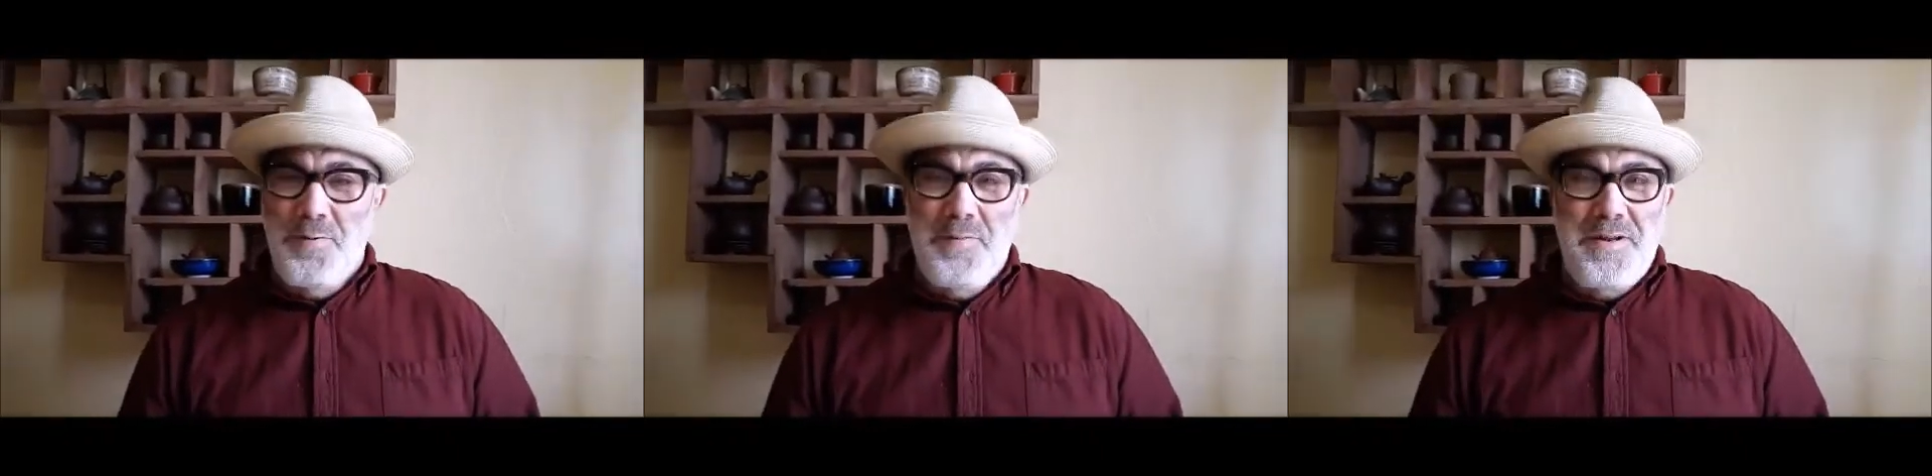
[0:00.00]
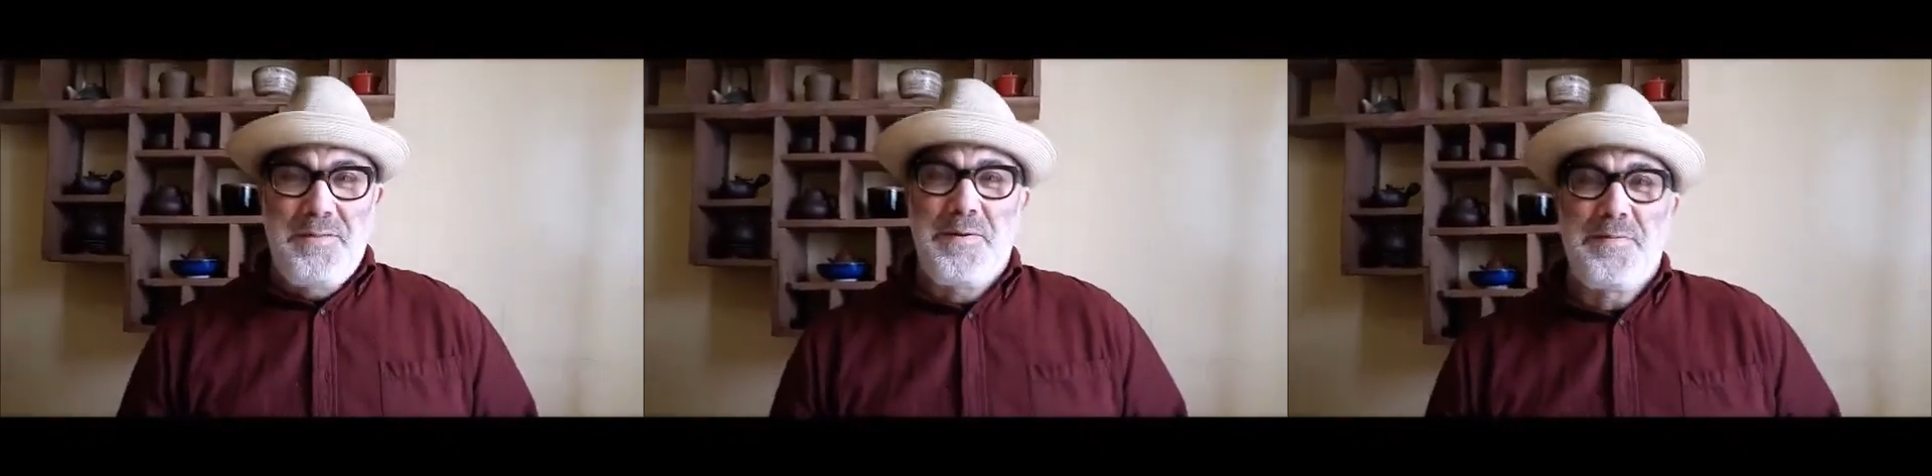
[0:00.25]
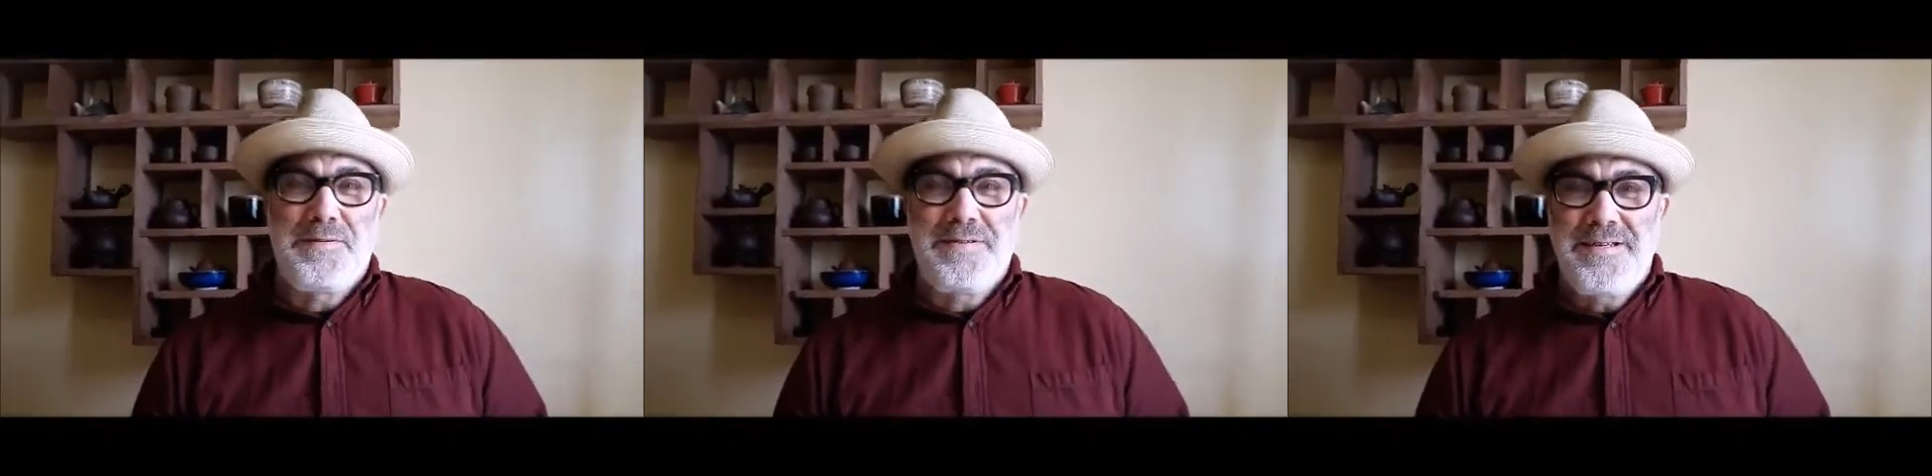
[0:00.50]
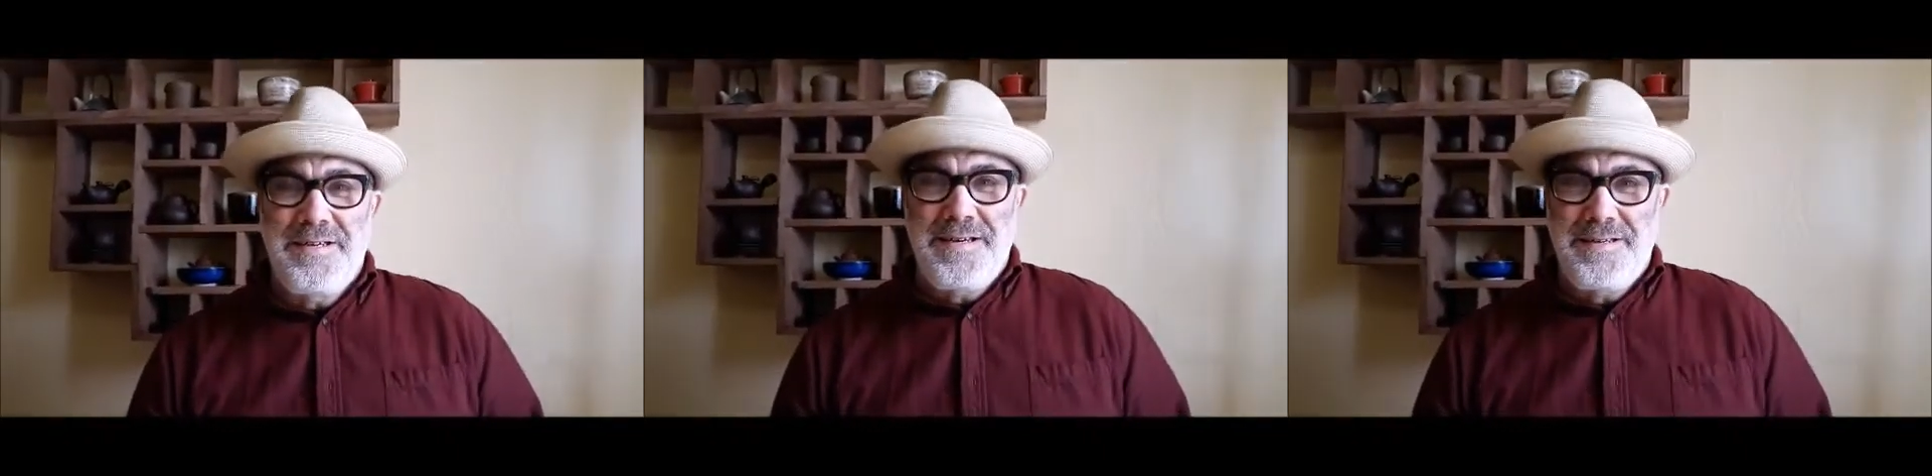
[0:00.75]
many people
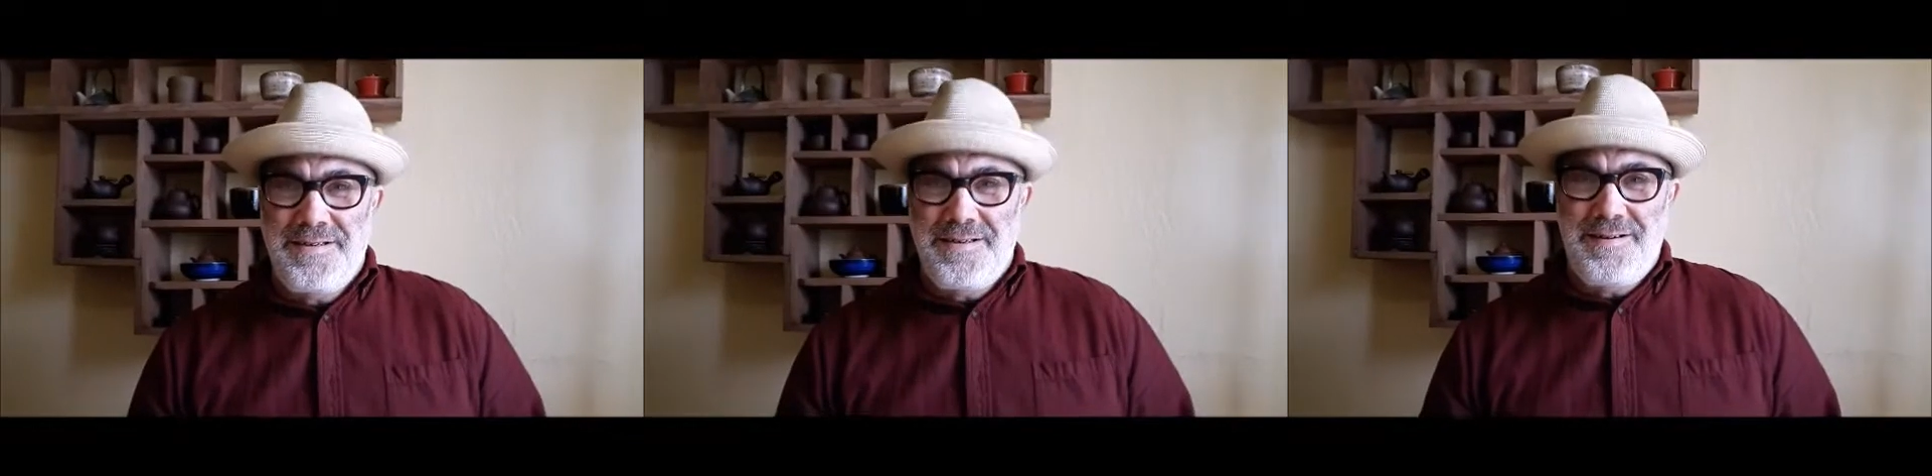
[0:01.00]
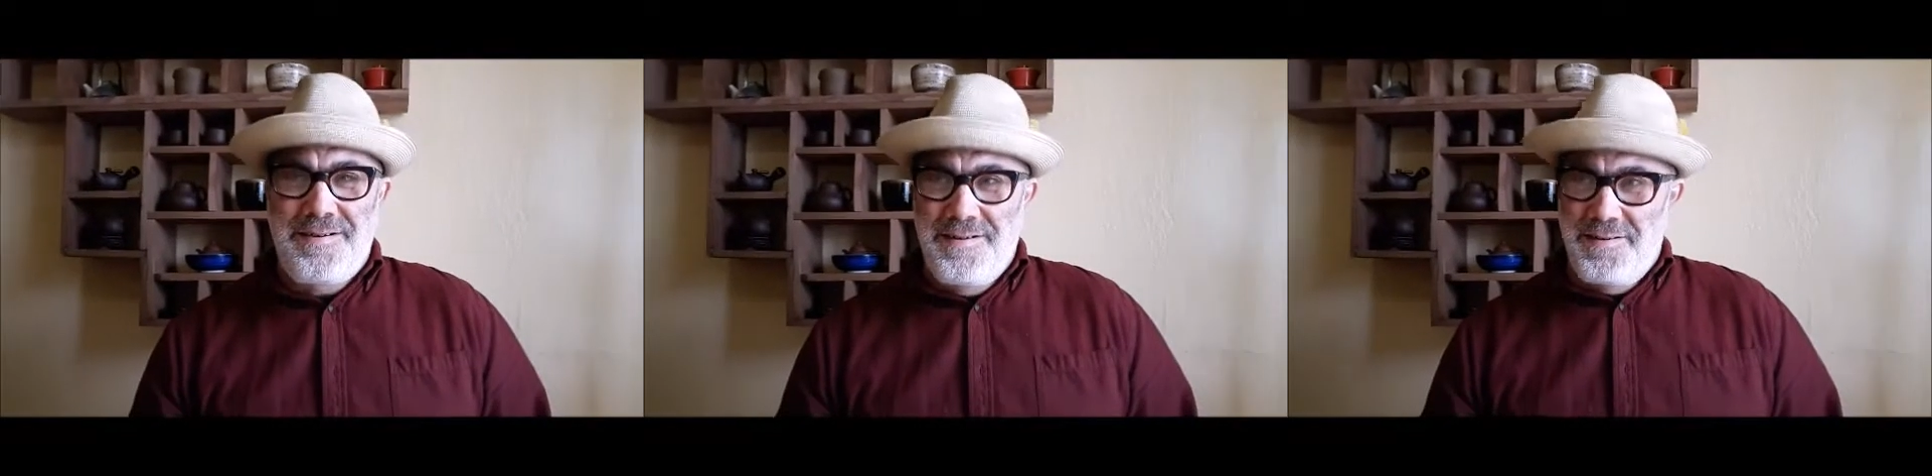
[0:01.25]
staying there,